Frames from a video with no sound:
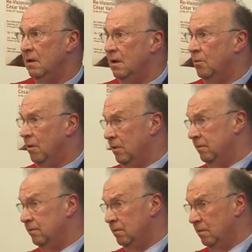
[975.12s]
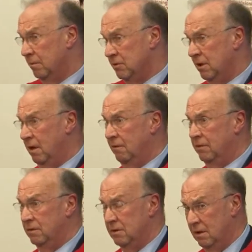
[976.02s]
And what we've observed
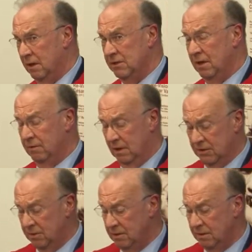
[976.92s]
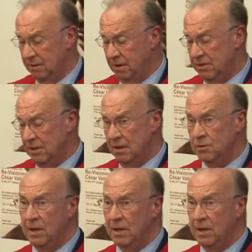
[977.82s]
is, at least over the last 20 to 30 years,